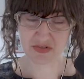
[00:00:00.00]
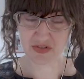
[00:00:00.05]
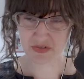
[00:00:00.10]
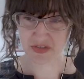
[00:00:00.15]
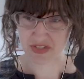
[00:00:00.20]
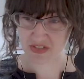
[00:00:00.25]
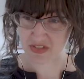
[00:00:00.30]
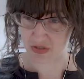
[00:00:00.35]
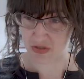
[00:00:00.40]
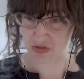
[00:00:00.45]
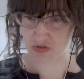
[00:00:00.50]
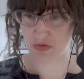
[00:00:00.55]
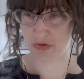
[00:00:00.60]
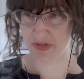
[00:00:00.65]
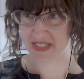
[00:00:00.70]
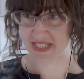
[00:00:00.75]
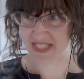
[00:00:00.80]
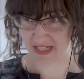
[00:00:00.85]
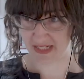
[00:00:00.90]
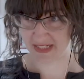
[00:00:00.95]
so this
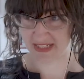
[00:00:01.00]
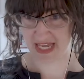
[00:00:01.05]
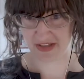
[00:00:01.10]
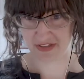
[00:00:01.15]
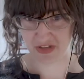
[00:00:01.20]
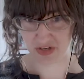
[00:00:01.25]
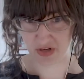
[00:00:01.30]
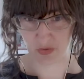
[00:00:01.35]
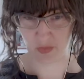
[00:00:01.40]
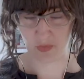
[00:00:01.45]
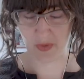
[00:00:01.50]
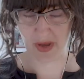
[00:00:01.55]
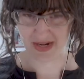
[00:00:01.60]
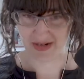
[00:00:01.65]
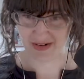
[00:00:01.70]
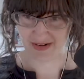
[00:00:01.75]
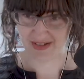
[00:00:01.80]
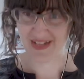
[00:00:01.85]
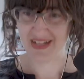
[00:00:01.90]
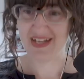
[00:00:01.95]
controlled cell death, you know,
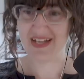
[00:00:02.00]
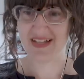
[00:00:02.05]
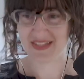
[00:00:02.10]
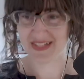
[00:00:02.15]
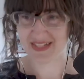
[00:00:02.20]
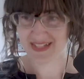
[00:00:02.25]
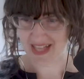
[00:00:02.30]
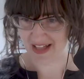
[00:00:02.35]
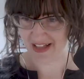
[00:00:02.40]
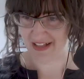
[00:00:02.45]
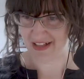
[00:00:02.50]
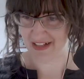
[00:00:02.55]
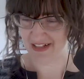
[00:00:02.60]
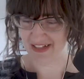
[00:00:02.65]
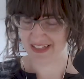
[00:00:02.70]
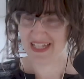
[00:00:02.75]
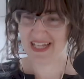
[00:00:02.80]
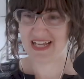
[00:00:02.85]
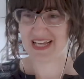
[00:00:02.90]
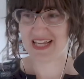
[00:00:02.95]
when the
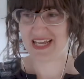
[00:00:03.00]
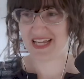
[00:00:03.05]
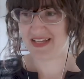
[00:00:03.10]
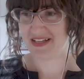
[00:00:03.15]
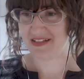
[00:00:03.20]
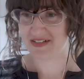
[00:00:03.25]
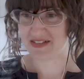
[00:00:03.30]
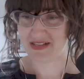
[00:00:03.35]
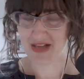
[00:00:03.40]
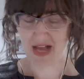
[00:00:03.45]
cell is,